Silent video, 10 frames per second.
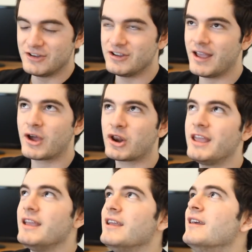
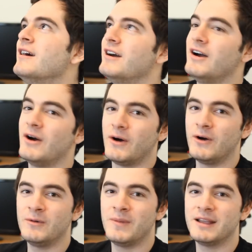
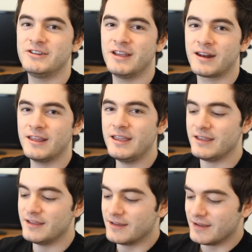oh my
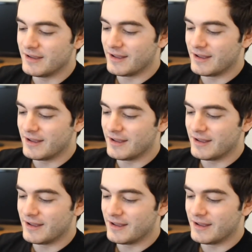Jerry,